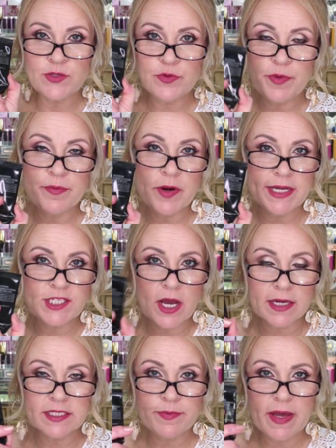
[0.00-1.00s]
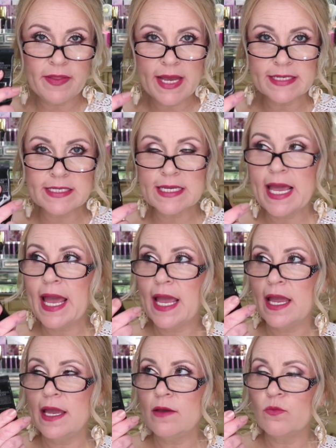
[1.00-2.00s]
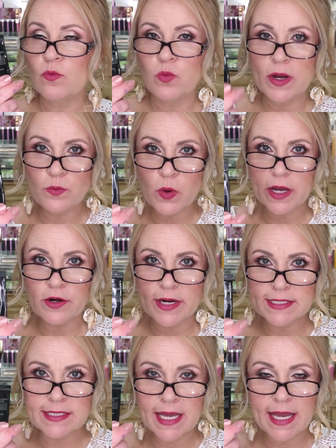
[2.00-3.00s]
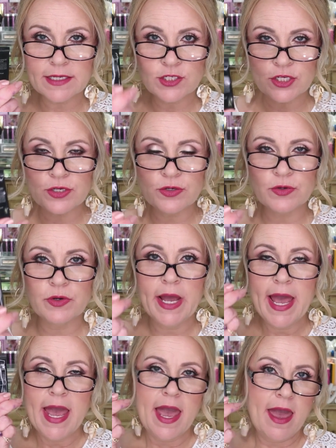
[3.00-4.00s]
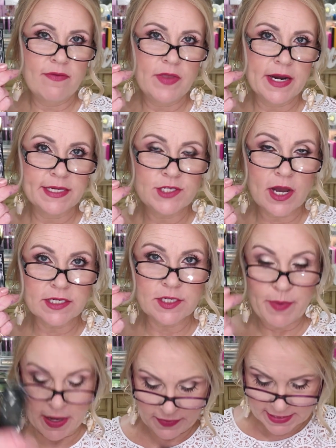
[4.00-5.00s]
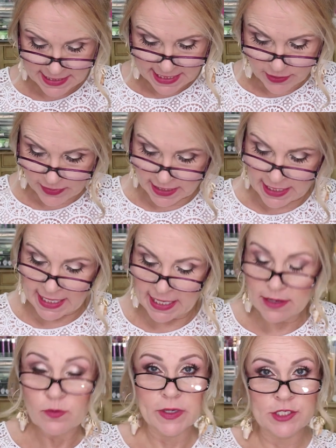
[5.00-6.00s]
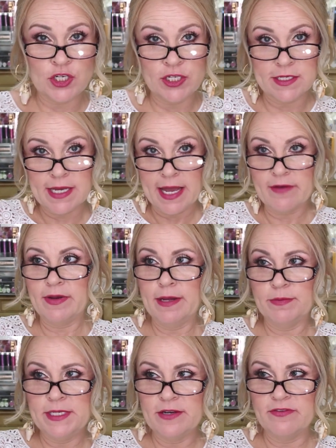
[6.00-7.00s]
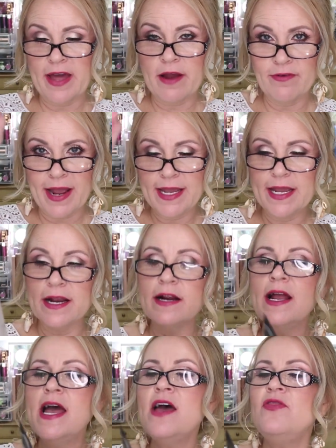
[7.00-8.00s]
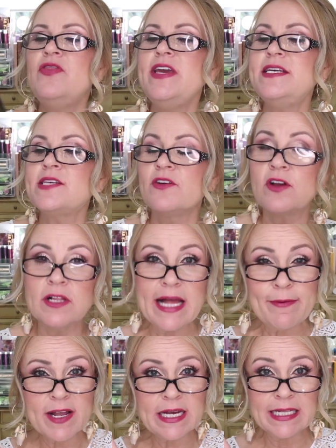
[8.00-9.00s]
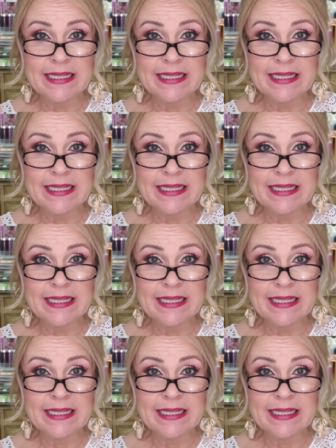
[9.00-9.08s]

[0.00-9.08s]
remember, I talked about SK11 or SK2, and then I talked about the Secret Key, which is, I have an empty of that right here. These are gla